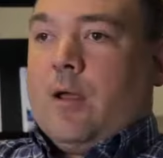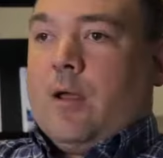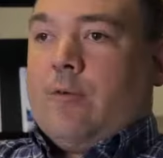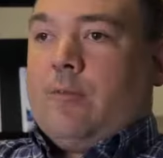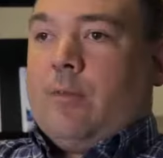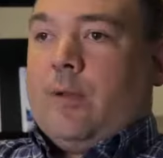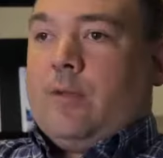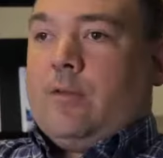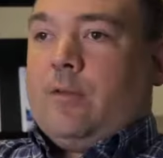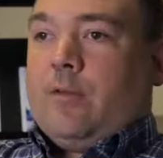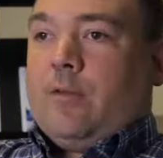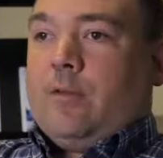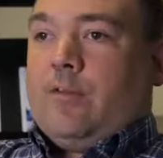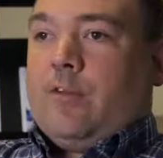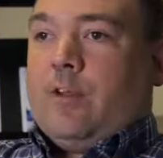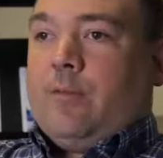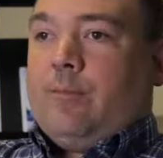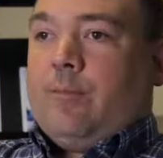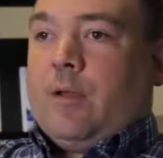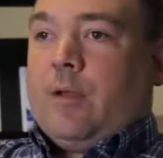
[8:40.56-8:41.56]
I've been to the
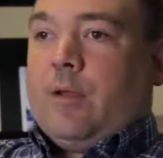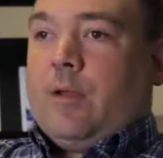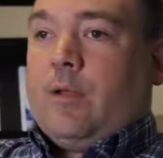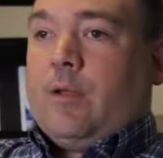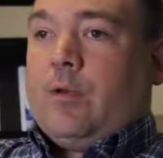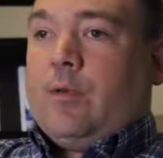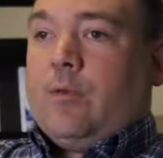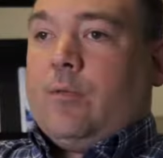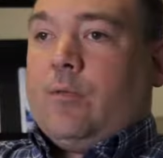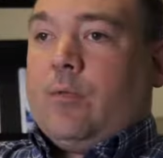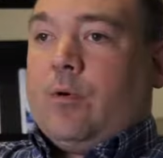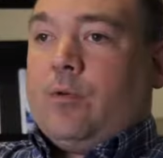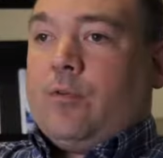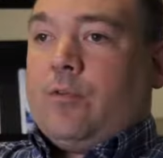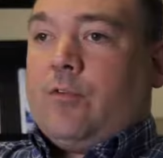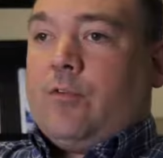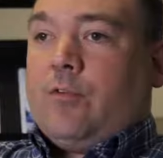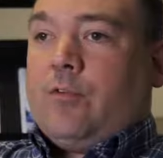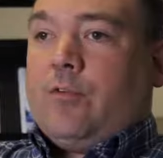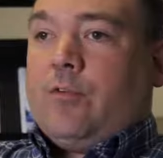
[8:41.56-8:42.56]
GP
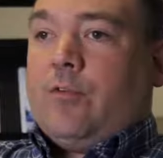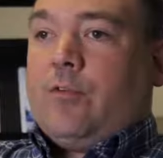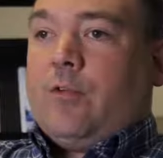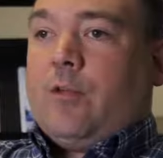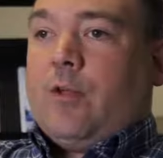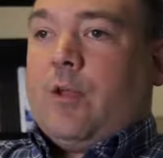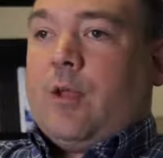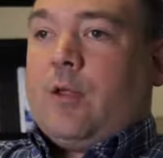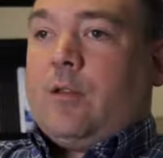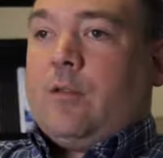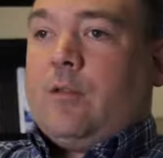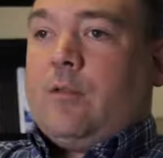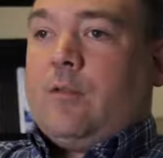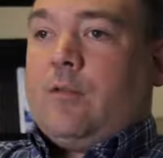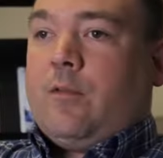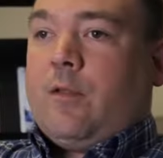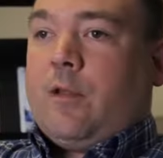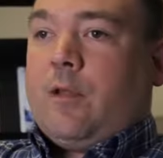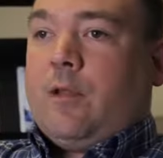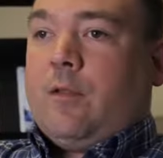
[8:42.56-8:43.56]
once,
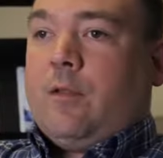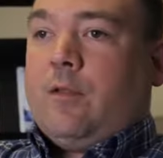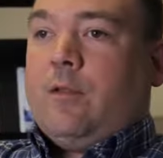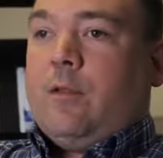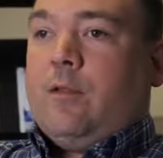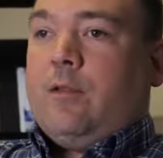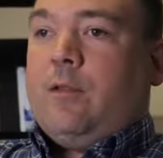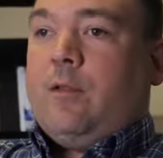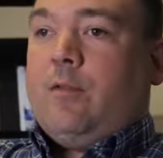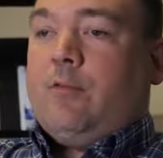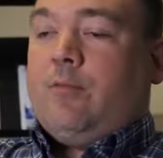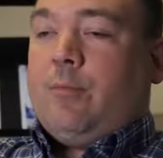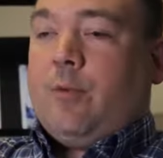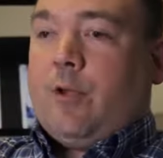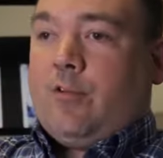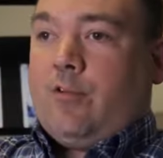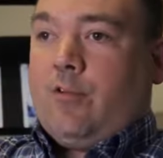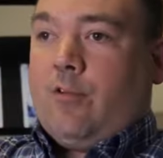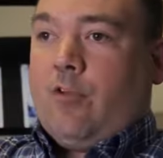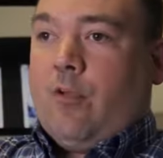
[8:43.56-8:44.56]
and the
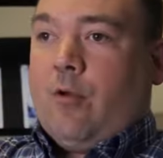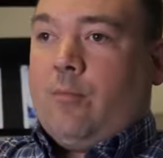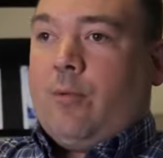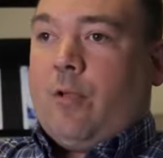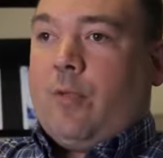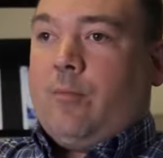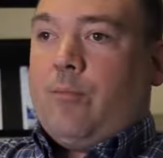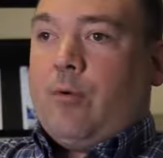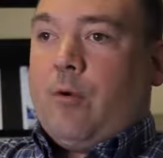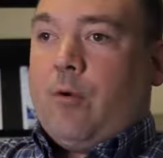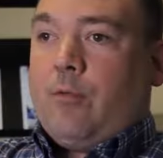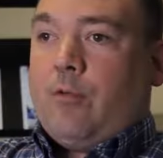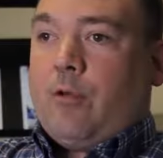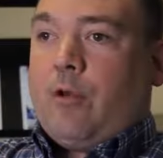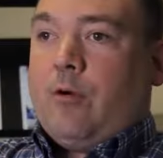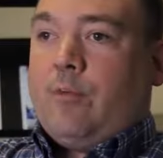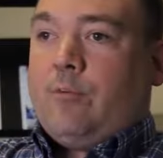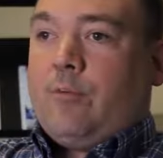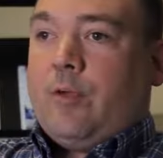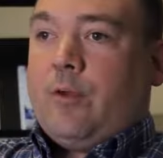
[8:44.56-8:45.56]
information's not being put on the
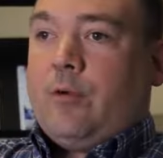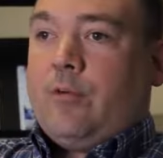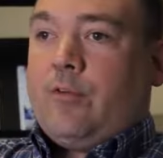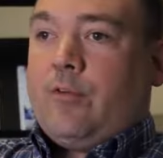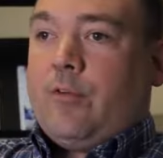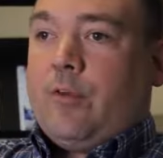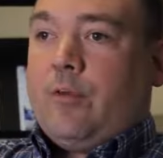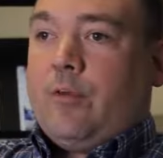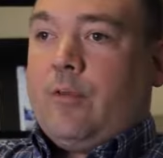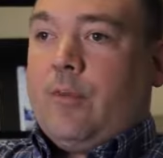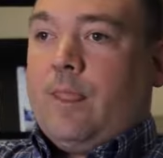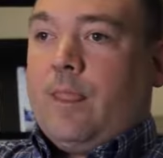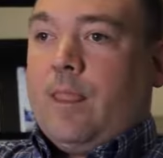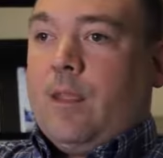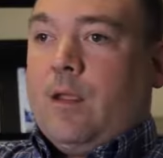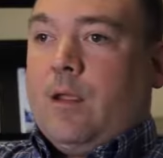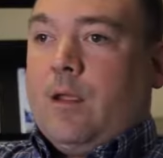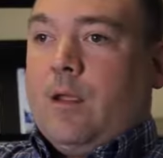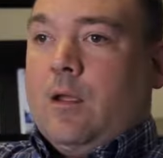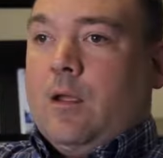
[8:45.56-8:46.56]
computer,
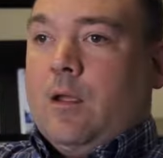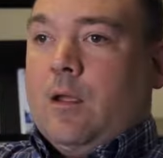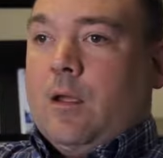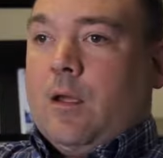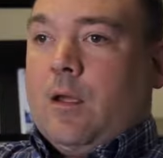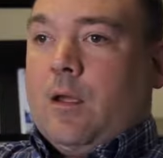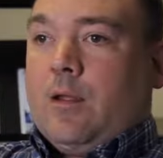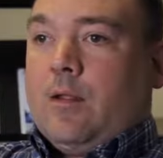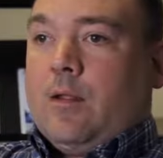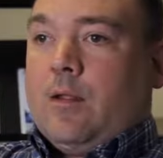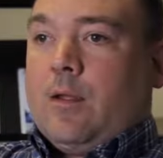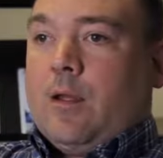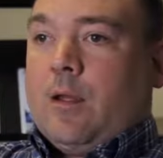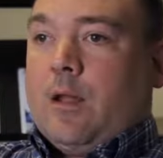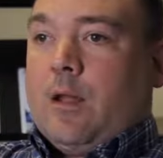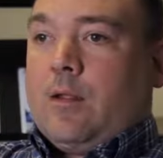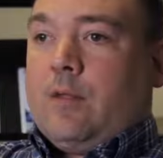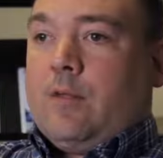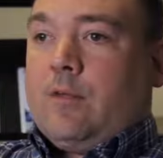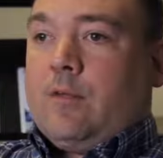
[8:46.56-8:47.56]

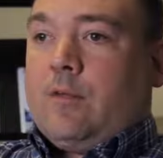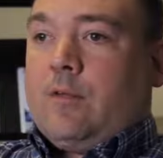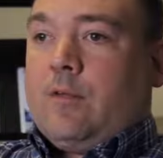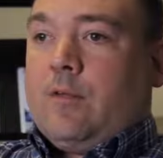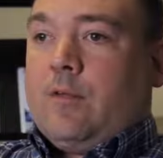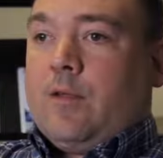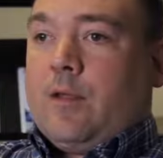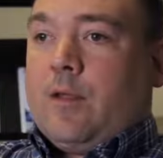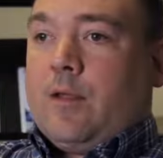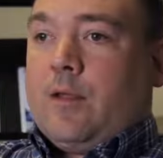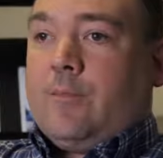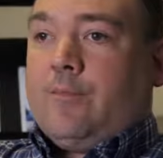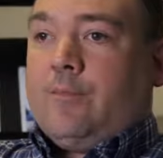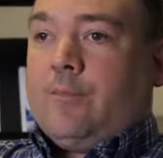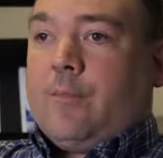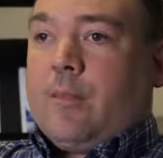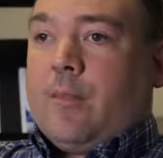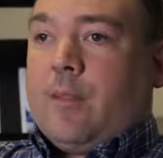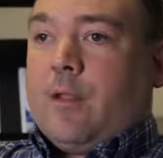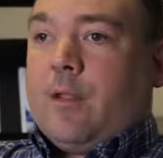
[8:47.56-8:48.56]
and
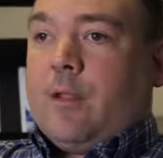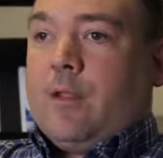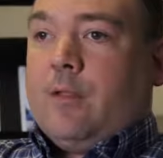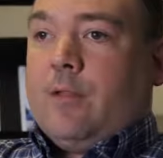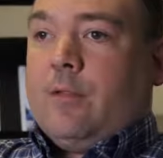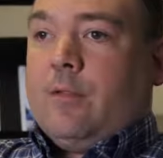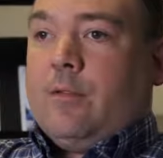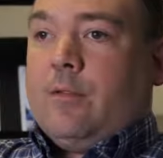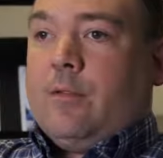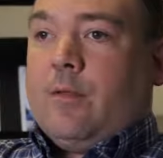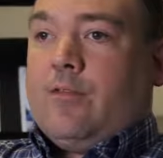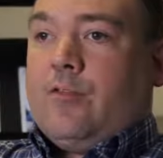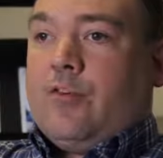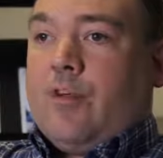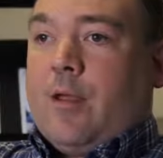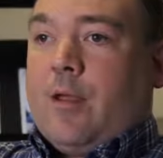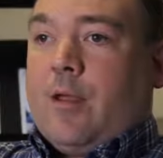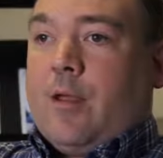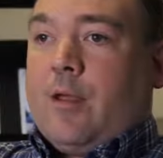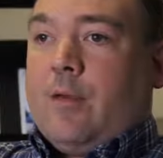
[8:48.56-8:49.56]
they
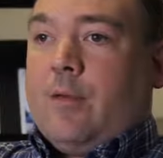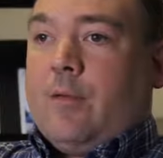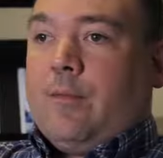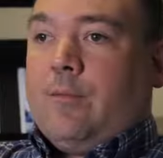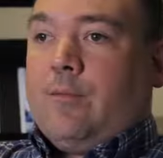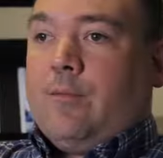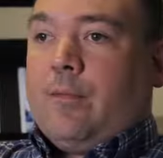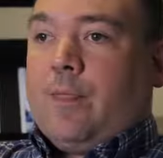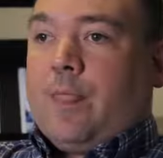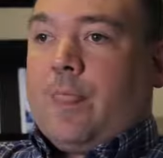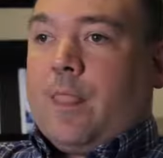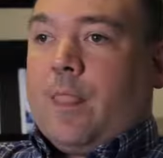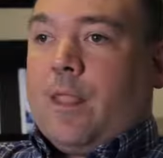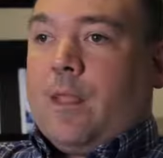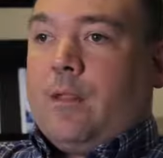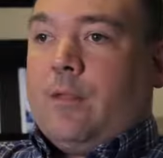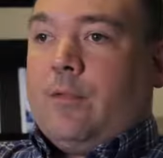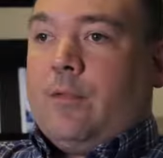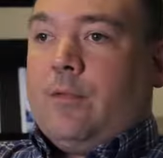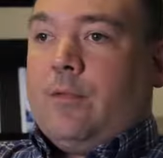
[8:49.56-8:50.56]
share
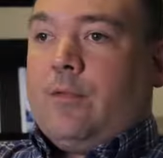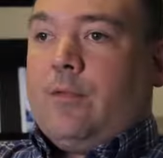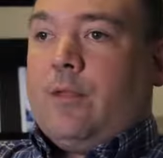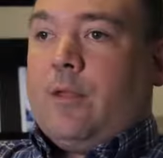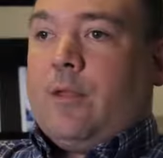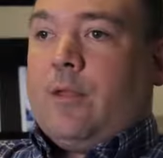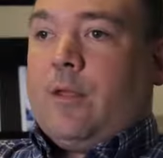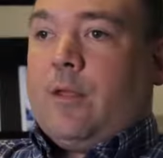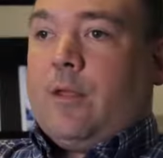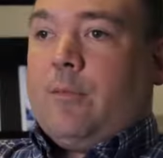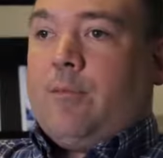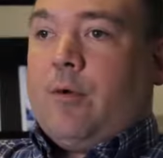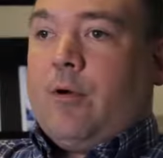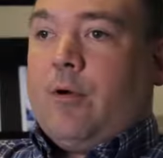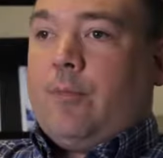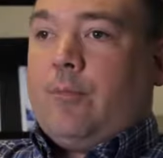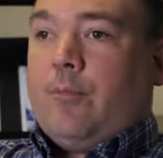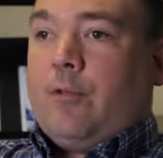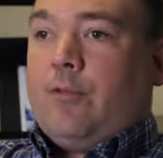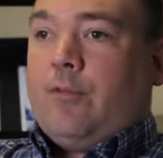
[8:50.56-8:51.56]
the
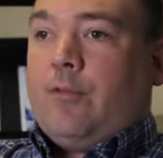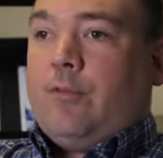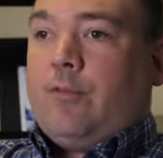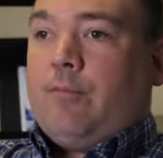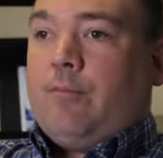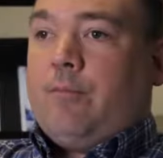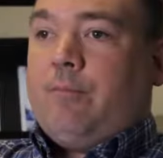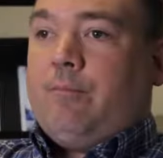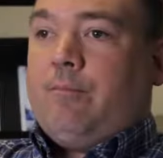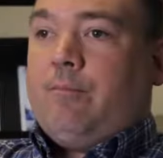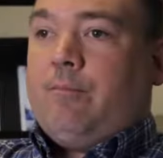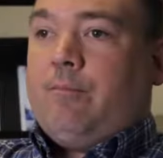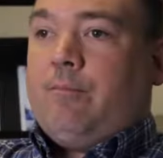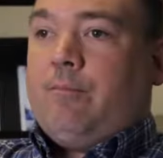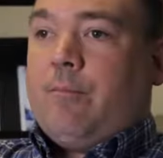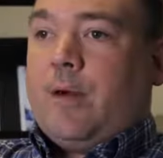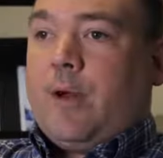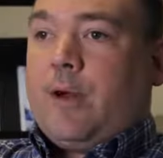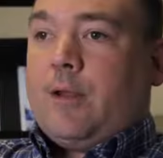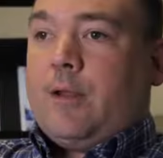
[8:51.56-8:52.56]
appointments
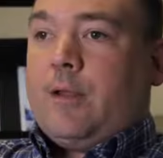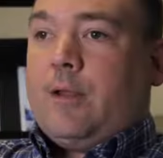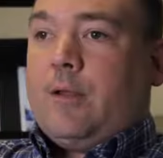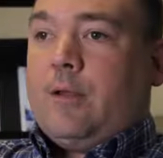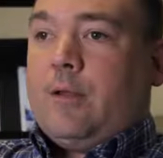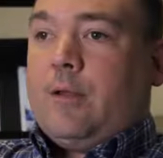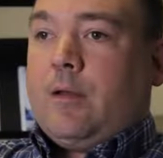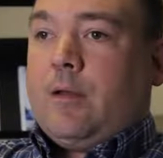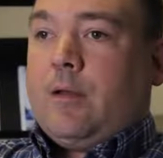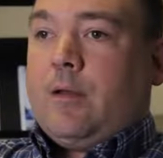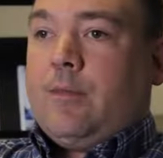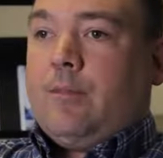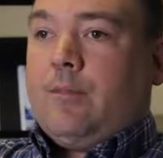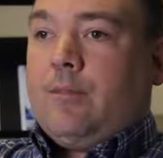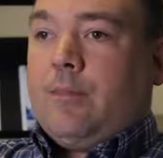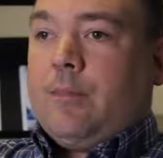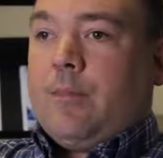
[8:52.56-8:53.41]
by